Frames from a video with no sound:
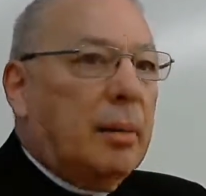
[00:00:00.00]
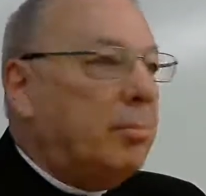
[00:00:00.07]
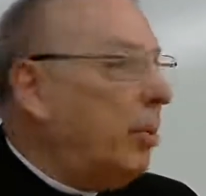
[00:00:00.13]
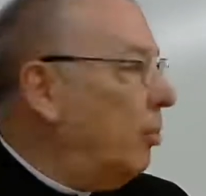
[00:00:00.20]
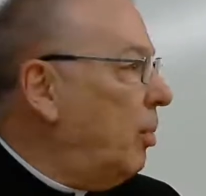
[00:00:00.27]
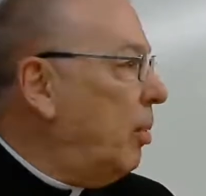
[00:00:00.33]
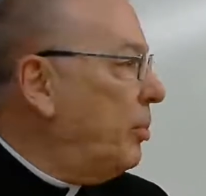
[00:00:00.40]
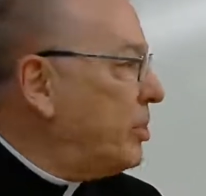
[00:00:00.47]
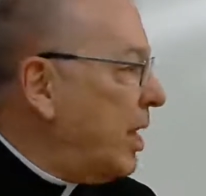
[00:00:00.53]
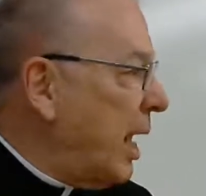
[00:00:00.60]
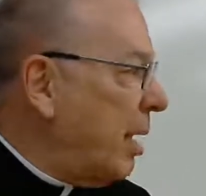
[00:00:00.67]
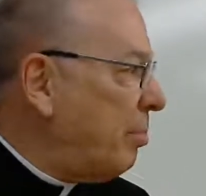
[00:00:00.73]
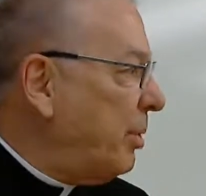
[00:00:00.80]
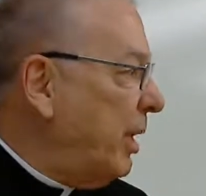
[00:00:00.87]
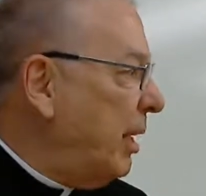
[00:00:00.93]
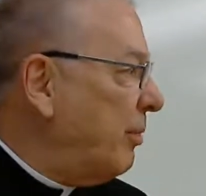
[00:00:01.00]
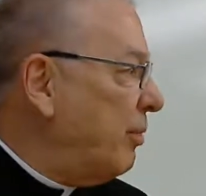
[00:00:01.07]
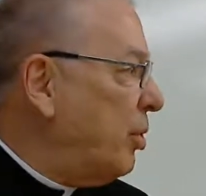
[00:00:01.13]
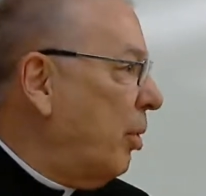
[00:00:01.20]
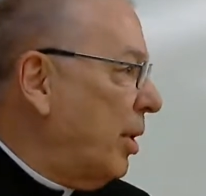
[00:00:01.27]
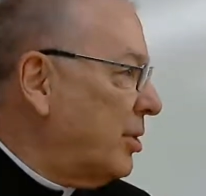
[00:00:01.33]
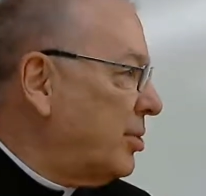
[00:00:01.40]
But what was happening, of
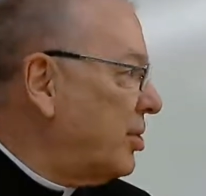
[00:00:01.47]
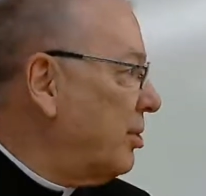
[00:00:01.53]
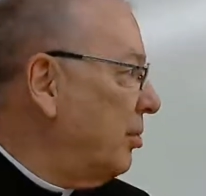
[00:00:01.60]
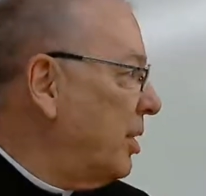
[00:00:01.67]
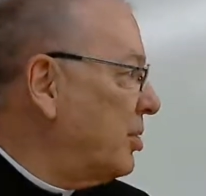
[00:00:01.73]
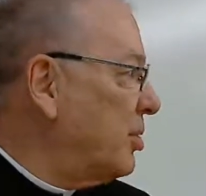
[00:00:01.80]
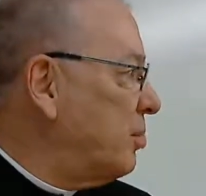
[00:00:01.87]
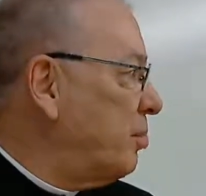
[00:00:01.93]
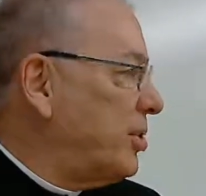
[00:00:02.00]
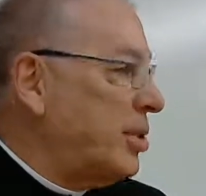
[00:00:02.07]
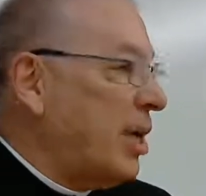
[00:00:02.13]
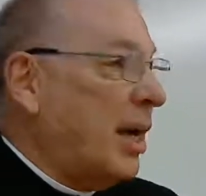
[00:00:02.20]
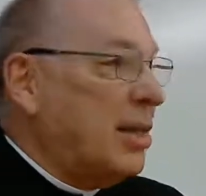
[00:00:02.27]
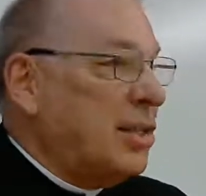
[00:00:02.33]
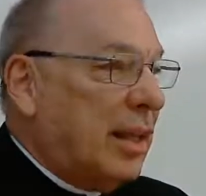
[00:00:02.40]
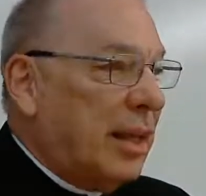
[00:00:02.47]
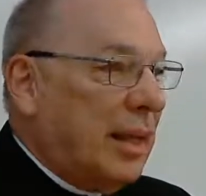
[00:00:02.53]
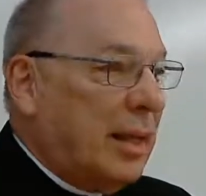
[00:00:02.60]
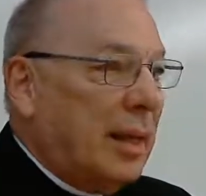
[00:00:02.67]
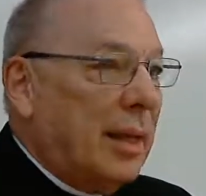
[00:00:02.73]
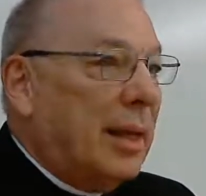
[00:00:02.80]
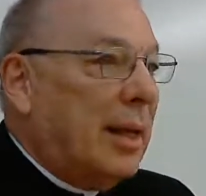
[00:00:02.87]
course, was
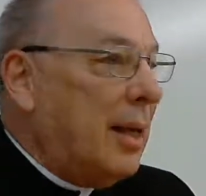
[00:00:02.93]
precisely